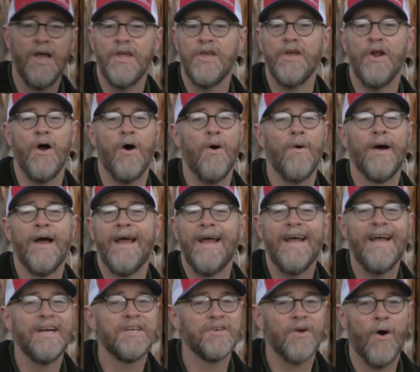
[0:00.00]
You know,
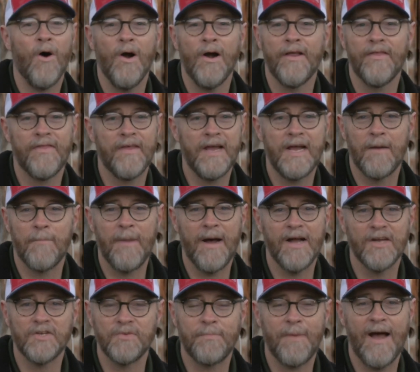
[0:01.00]
it's hard to think
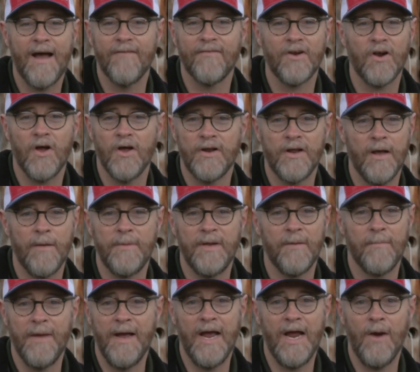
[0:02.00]
about Spavinaw
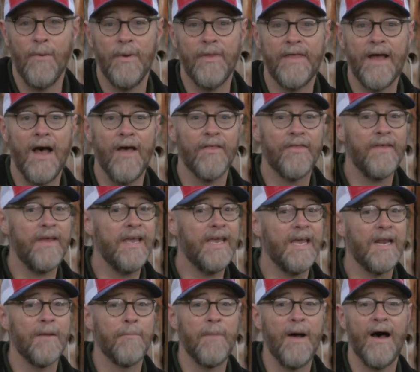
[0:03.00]
WMA without
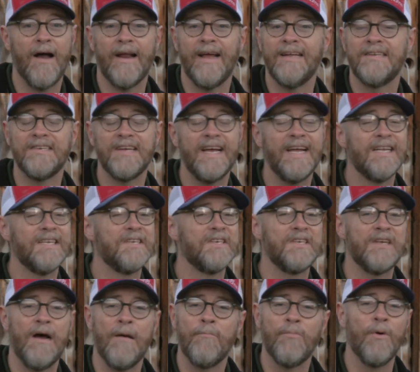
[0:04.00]
thinking about its
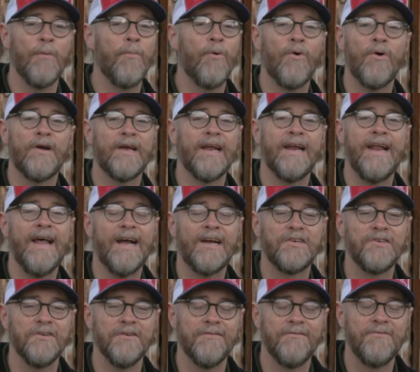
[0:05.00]
inseparable
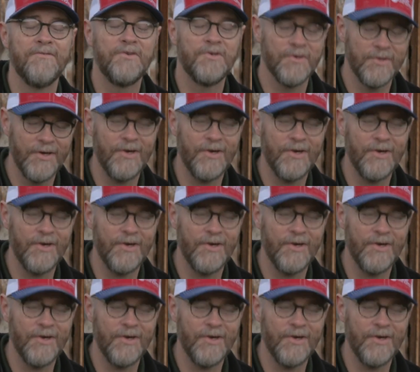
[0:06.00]
connection to